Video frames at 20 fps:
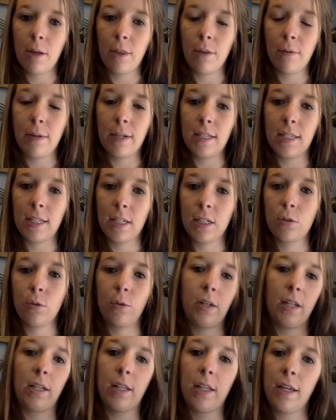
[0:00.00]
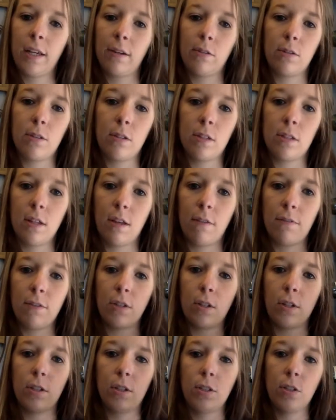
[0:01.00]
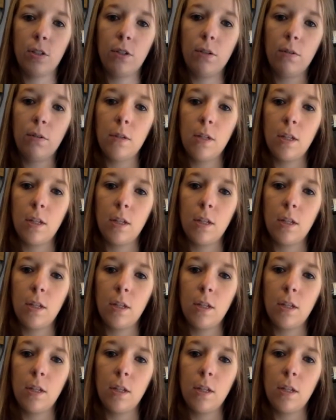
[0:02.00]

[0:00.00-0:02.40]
Otherwise, like sorting Legos and stuff is good too.